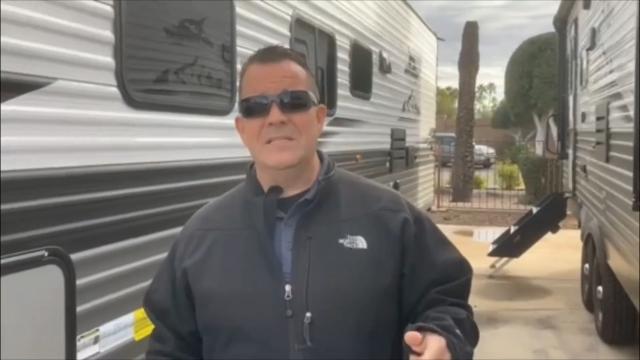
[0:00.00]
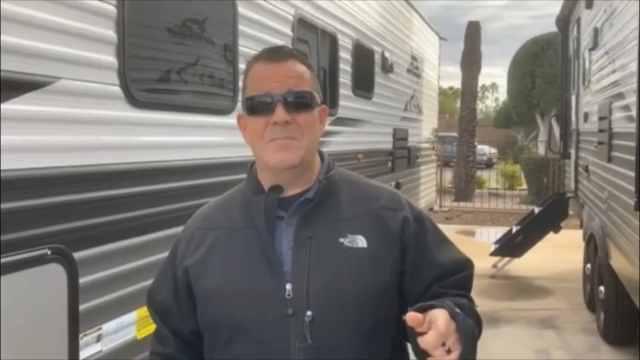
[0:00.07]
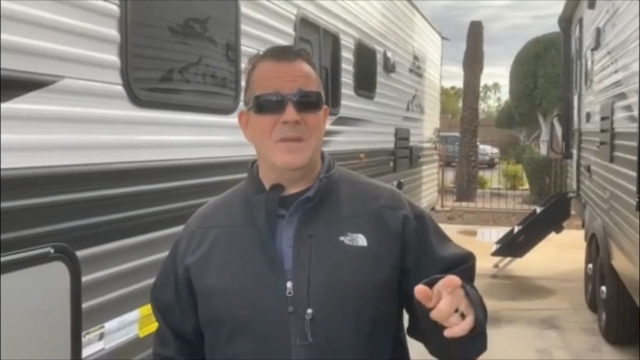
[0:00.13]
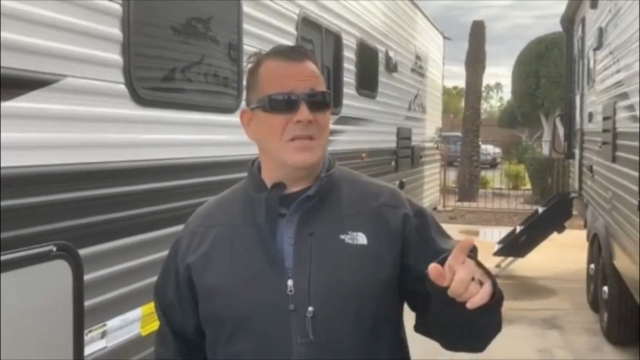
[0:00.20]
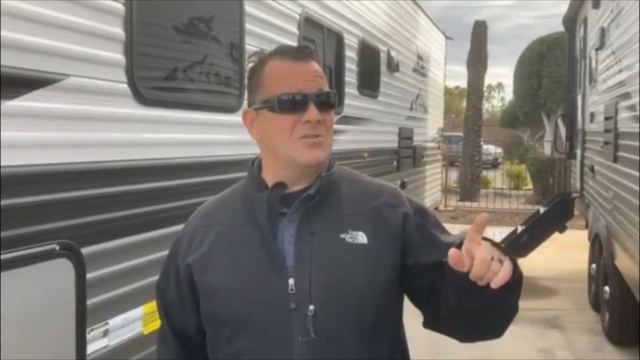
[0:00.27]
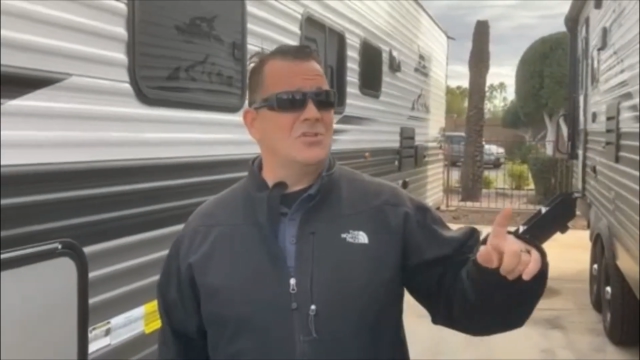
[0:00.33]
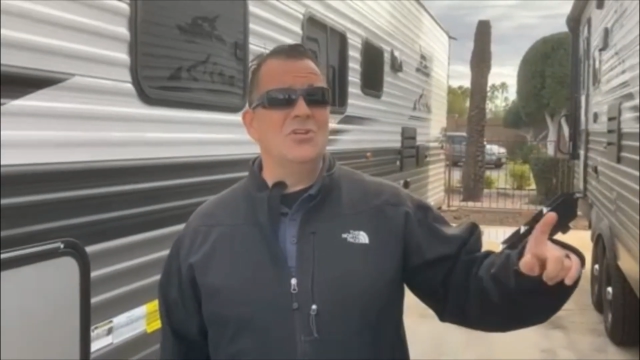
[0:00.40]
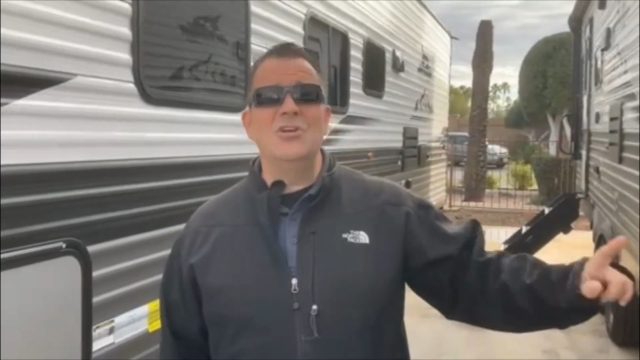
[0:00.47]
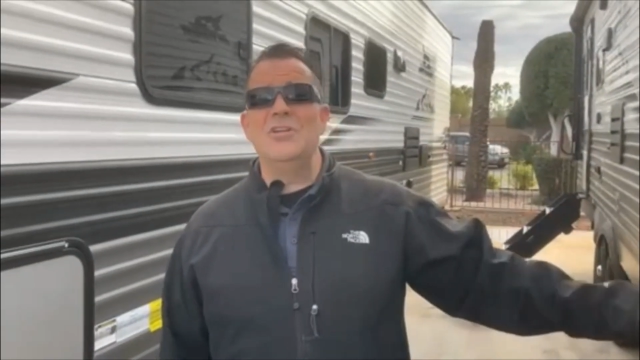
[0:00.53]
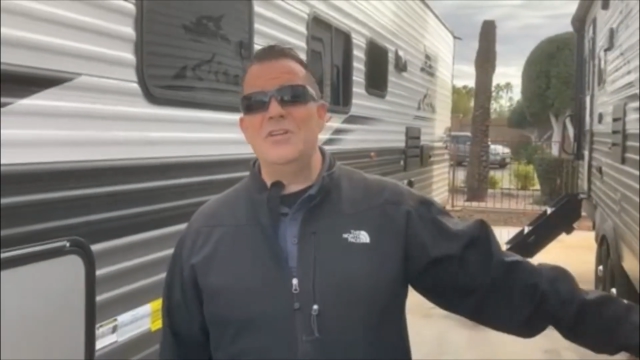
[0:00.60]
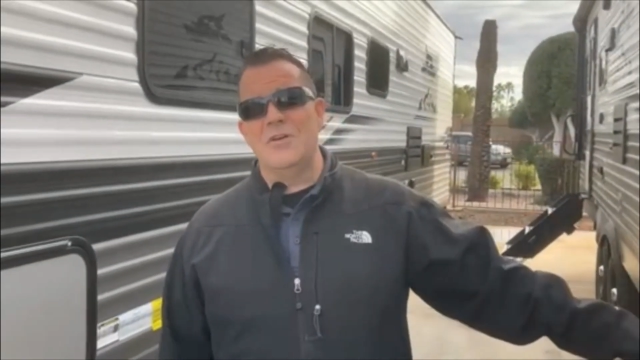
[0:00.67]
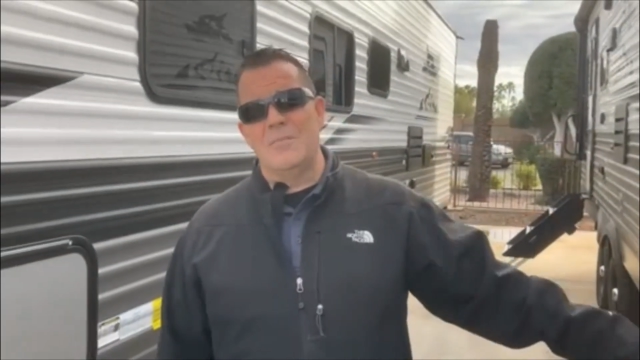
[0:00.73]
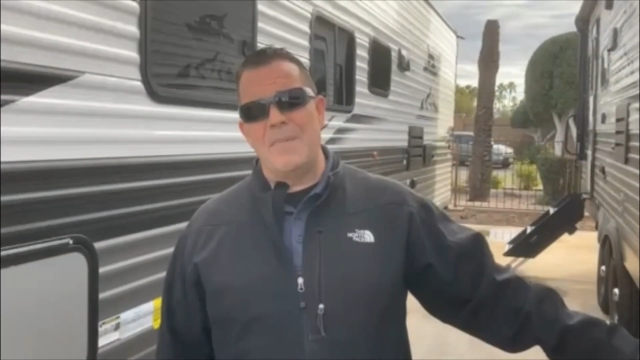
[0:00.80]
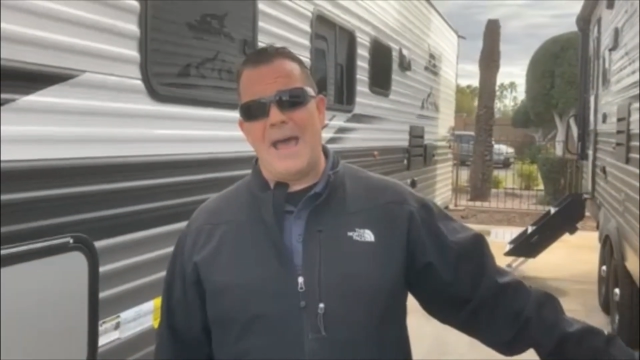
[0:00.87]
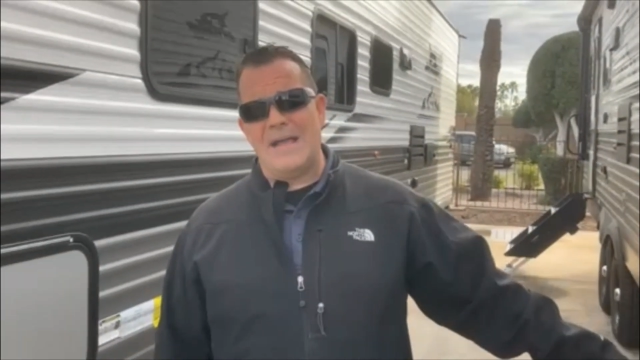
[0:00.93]
is because
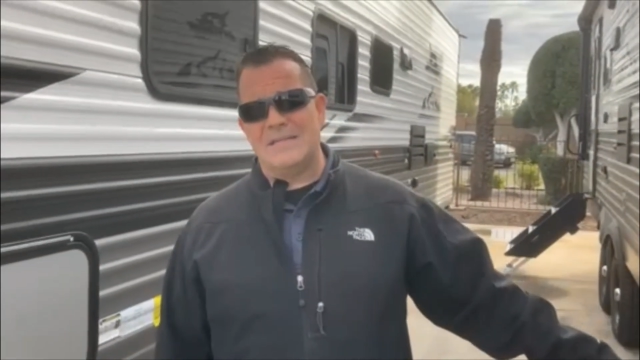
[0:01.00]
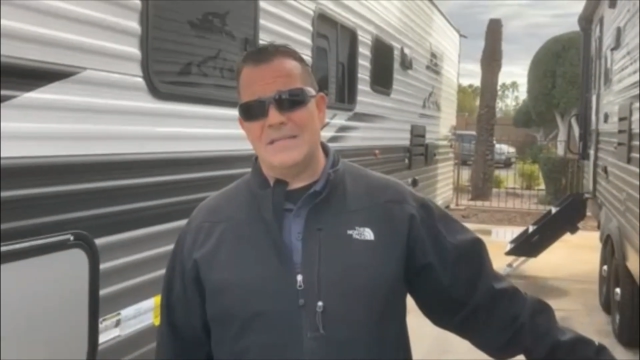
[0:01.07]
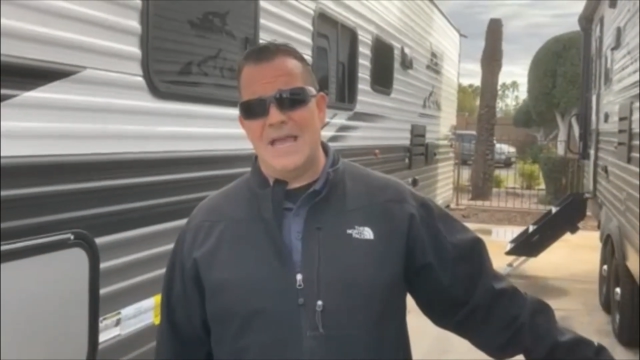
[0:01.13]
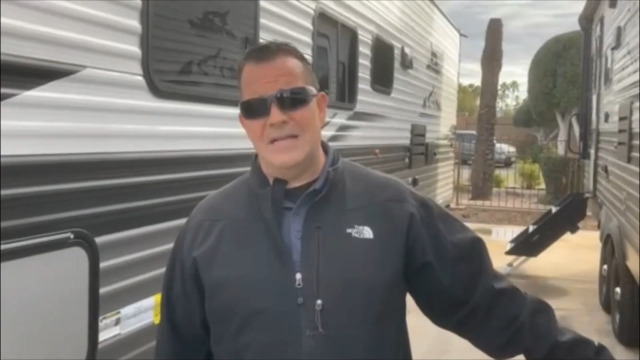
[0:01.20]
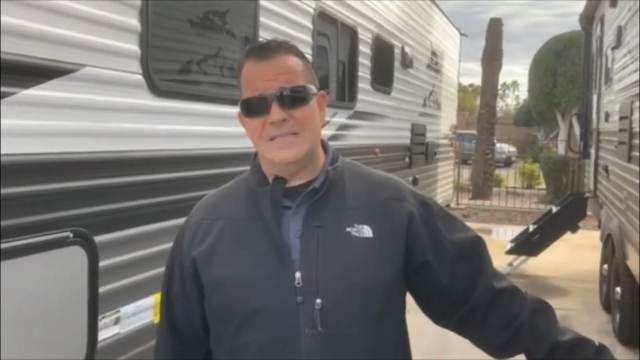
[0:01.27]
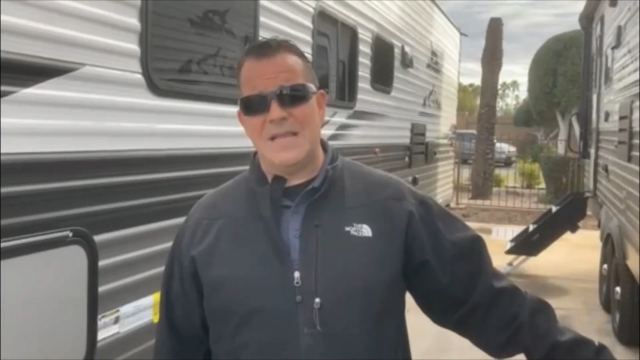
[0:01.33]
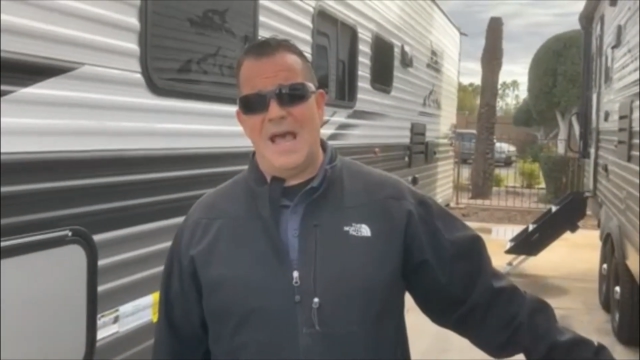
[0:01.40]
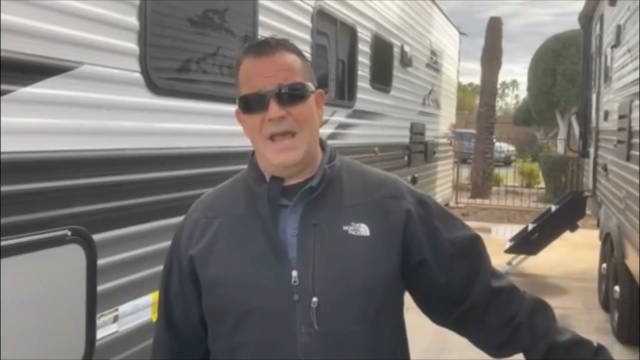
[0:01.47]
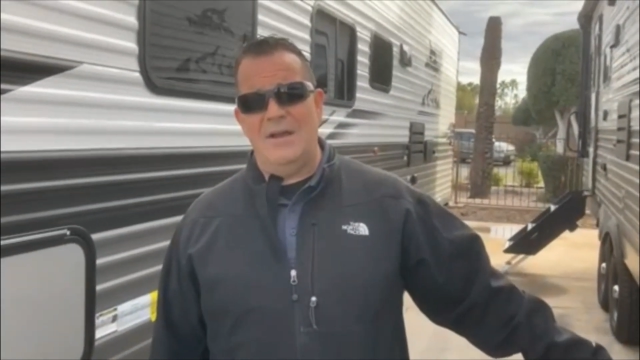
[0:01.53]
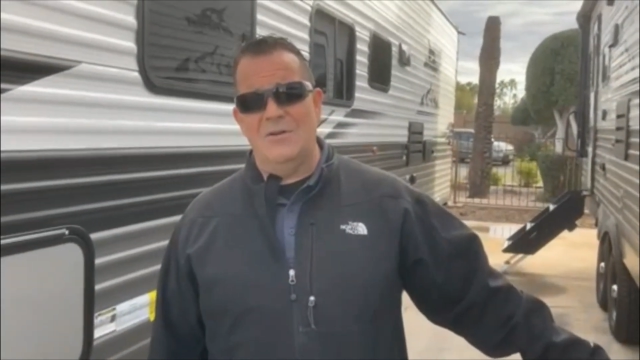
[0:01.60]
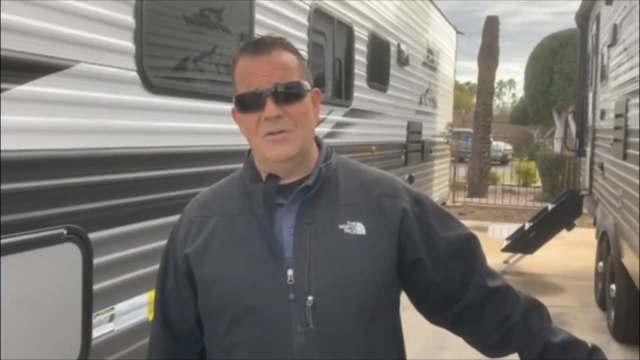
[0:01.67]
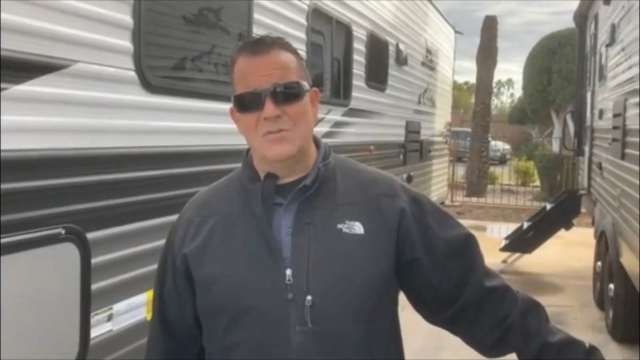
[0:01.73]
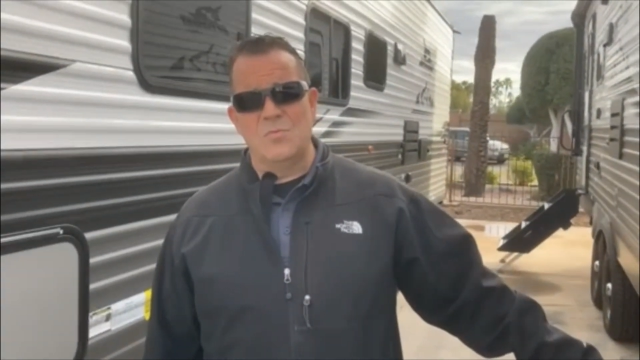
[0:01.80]
Goodyear backs that tire